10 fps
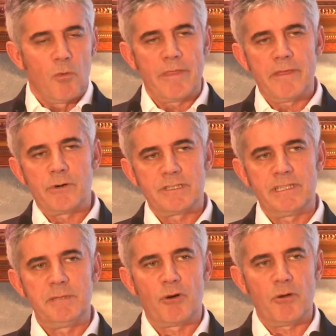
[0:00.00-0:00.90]
when there was
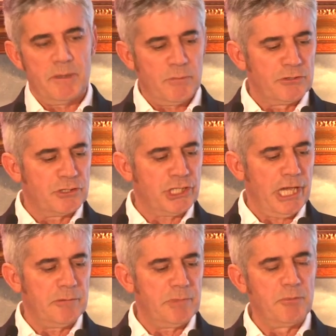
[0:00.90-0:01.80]
any problem on the
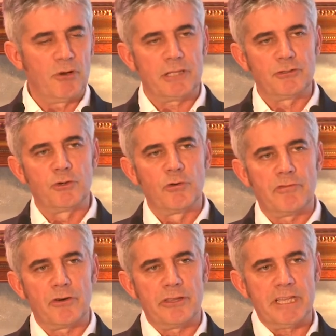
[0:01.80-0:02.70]
chain, people had to call
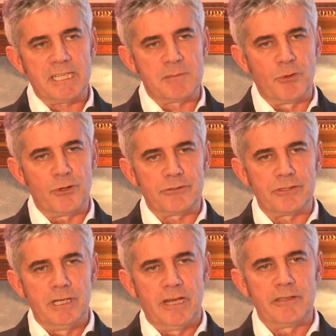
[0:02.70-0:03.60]
for an
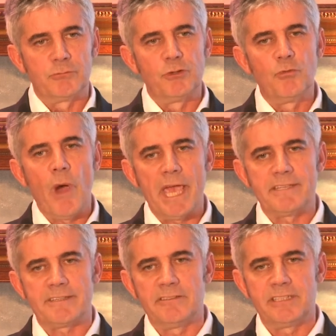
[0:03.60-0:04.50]
expert, and they would
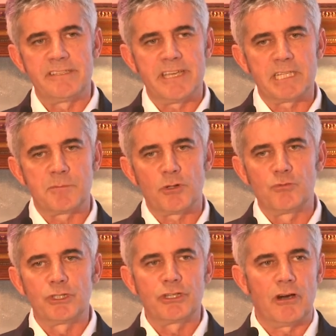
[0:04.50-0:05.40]
wait until the
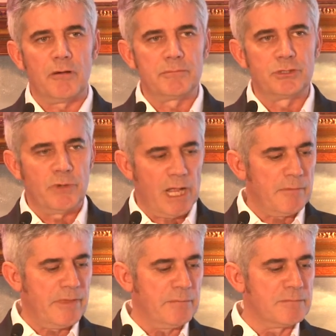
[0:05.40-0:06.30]
expert would come to
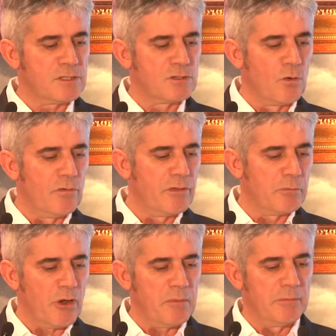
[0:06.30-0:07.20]
help them solve the
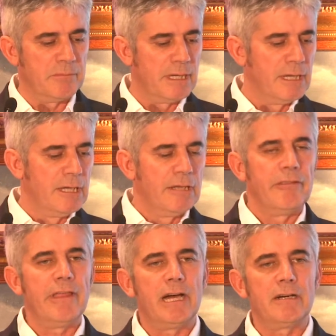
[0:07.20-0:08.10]
problem.
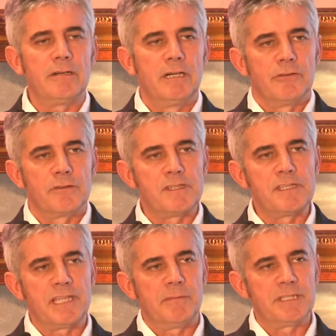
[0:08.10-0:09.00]
Now, the
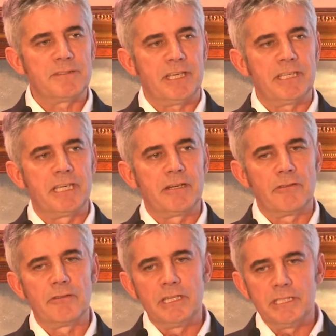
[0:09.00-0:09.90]
system is taking
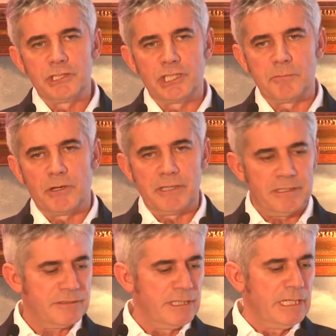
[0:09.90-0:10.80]
on the leadership on
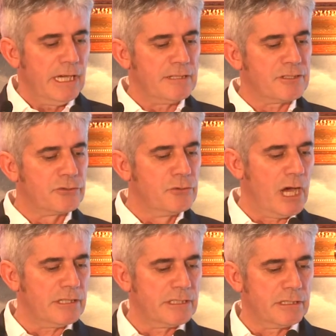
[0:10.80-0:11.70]
it, and
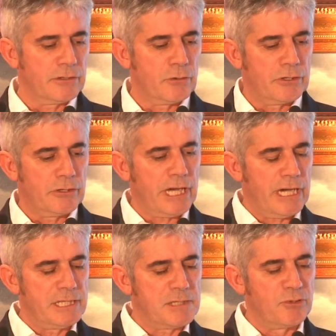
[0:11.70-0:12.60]
throughout, the, the
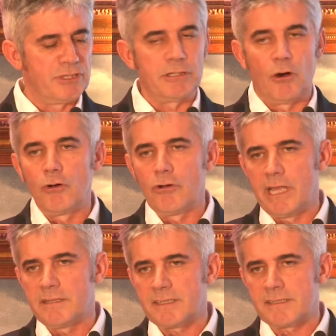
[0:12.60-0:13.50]
guy is putting
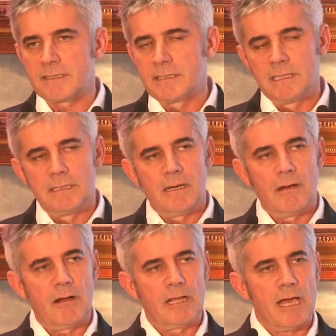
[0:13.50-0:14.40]
HoloLens
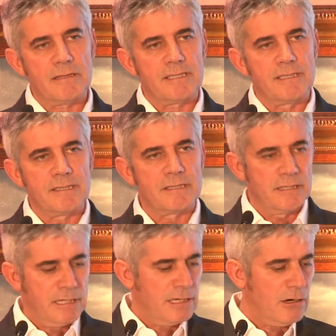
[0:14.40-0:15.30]
uh,
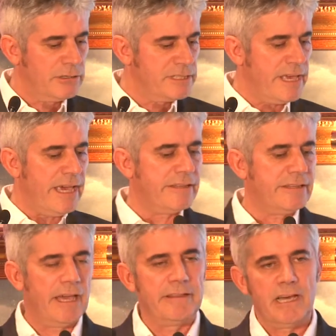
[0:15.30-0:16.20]
glasses on his
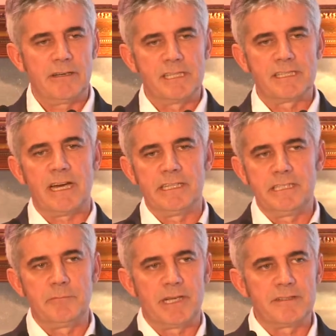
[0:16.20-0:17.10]
head, and now is
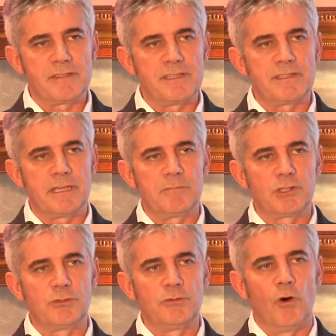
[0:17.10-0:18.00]
guided by the system
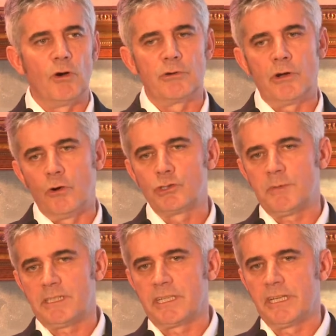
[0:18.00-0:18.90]
to
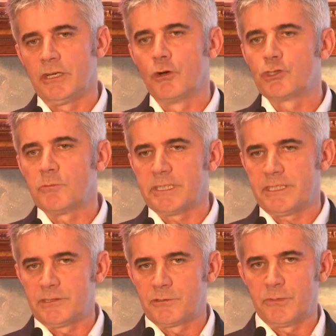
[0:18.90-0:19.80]
automatically
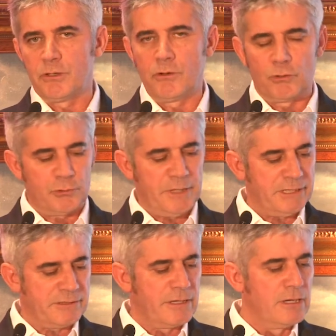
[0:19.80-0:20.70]
automate,
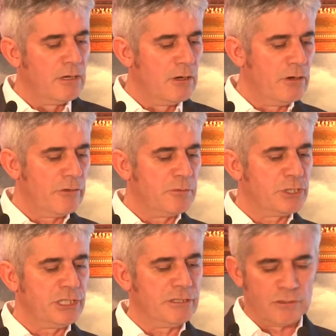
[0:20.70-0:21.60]
automate uh, the
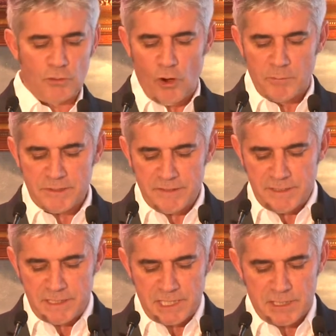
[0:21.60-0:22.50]
machine. So obviously
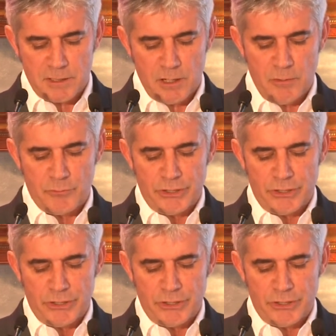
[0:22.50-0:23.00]
this is uh,